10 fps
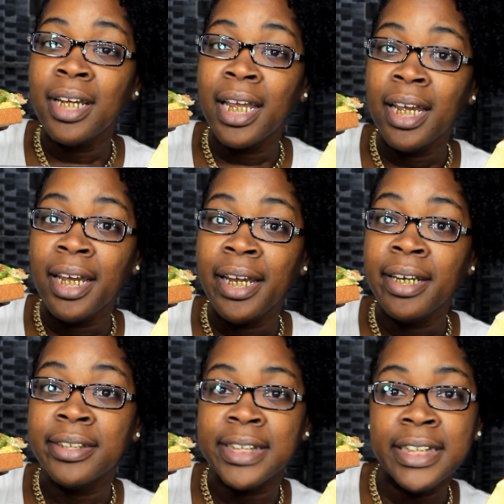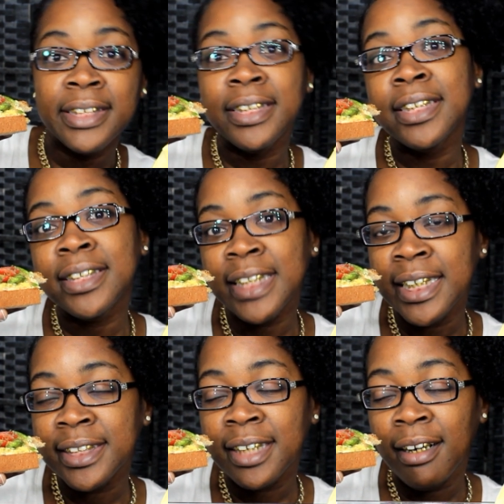And since
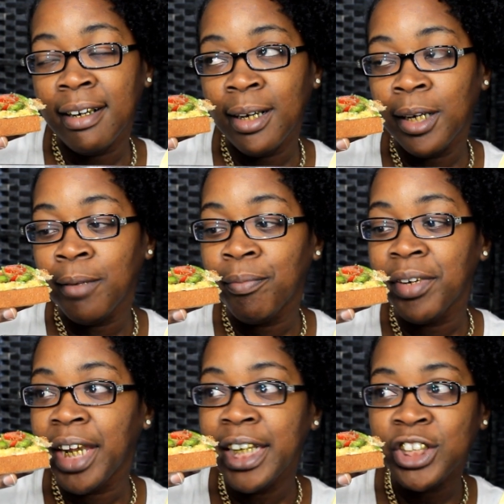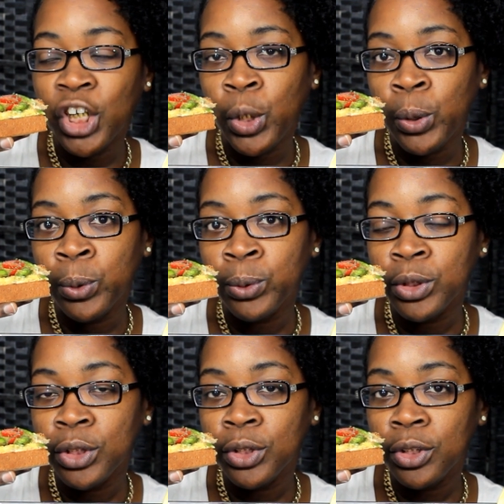since um they
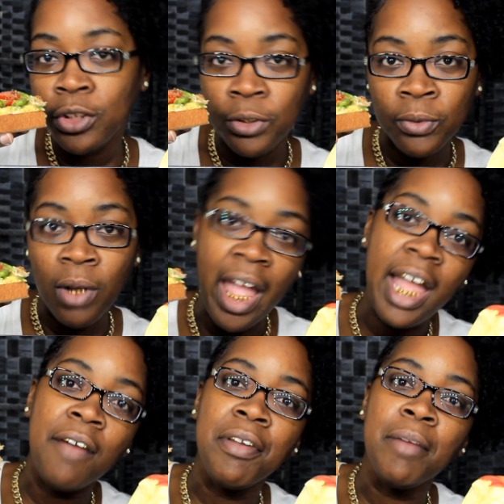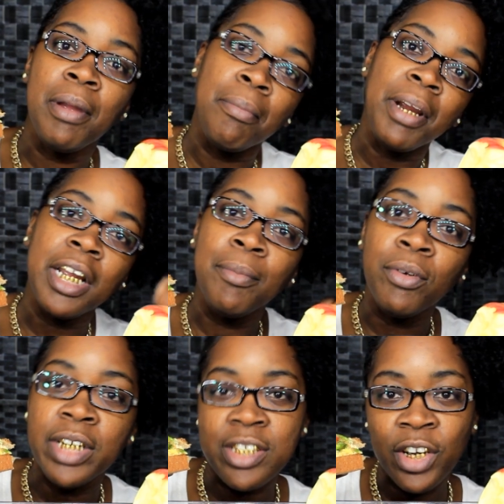chose to have him and bring him
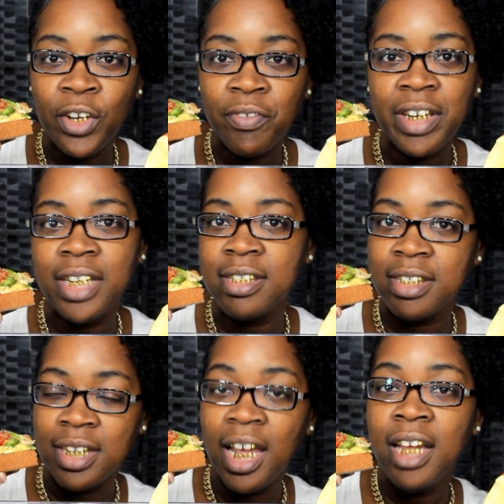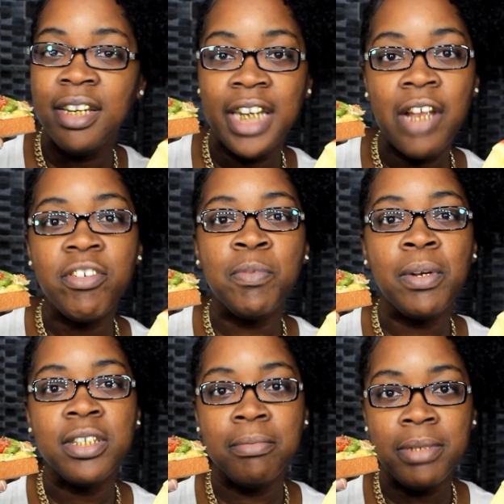on this earth, that is their
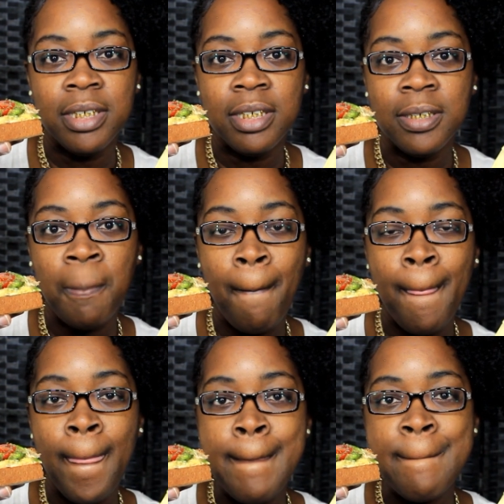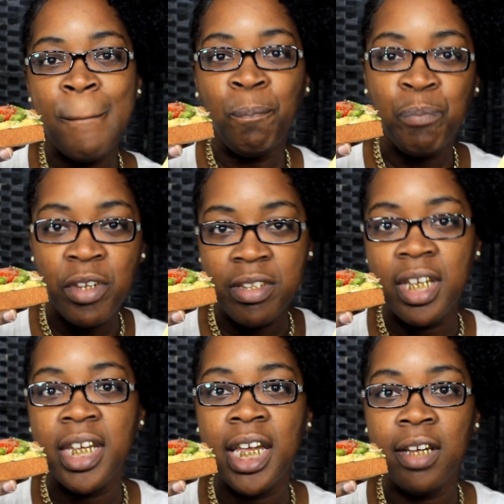responsibility to
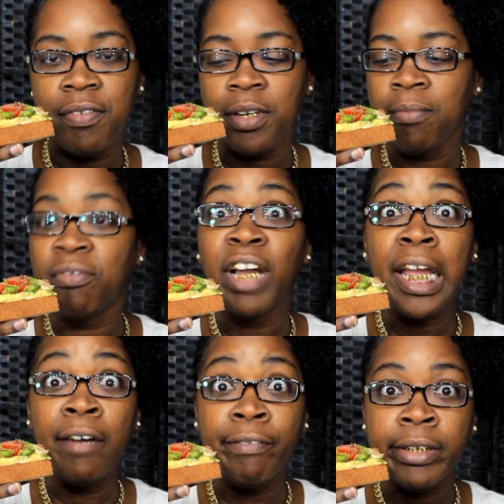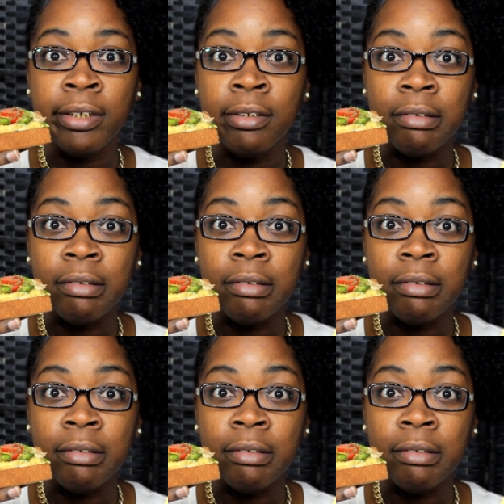take care of him forever.